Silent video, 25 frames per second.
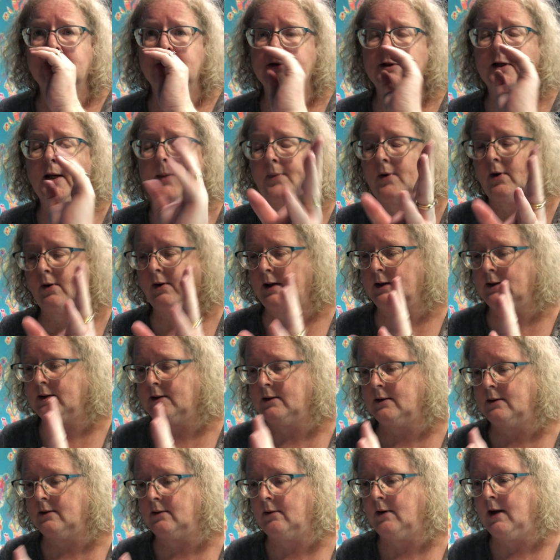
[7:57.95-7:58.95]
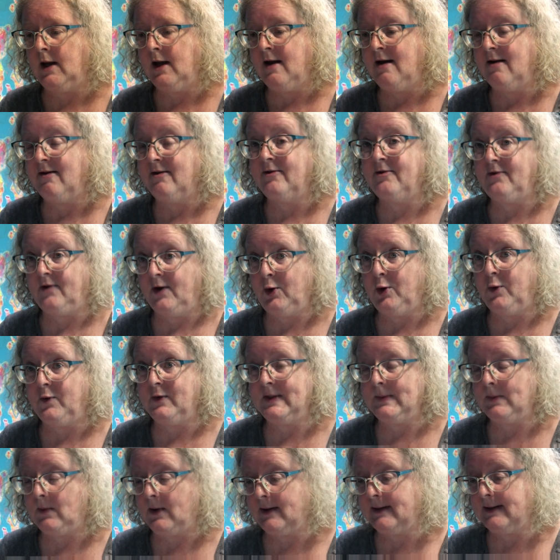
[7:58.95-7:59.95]
So I'm going to find all the
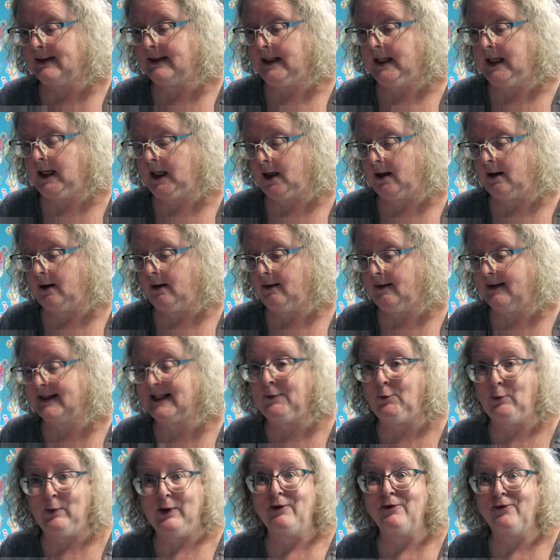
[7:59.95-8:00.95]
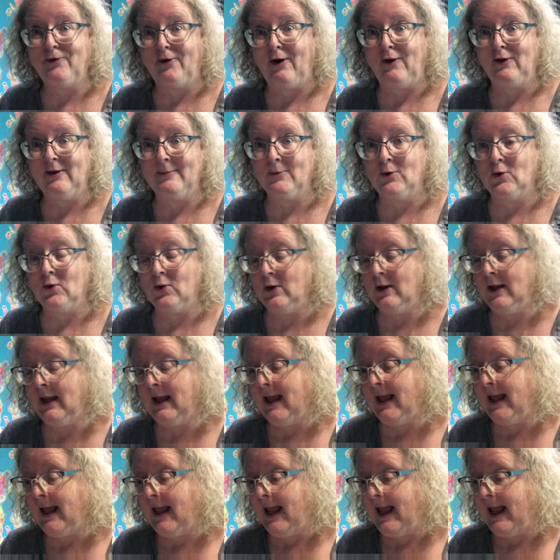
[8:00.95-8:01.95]
spots here. Let's see if we can find them all.
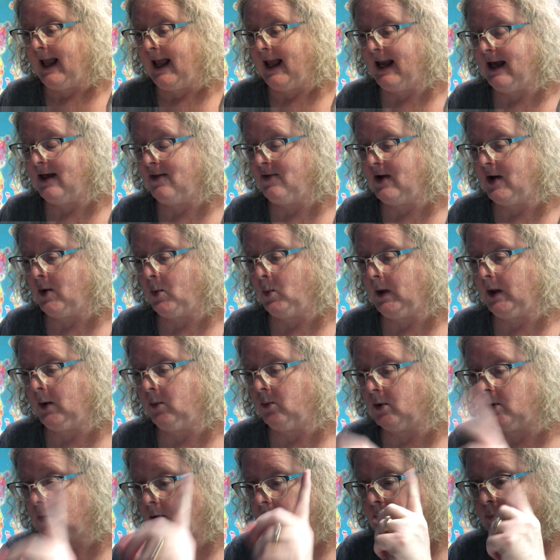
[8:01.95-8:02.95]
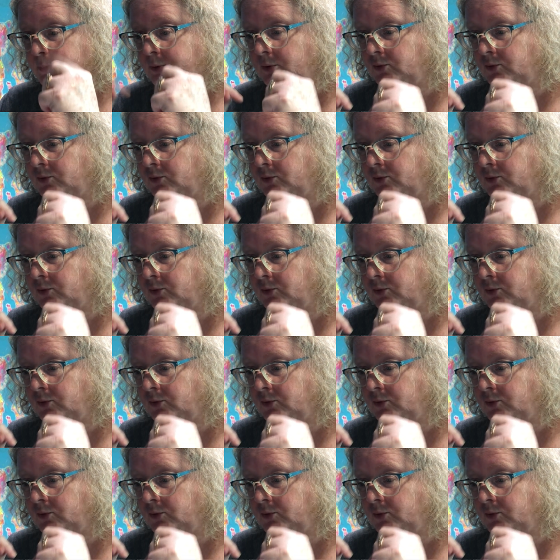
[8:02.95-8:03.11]
And then we will...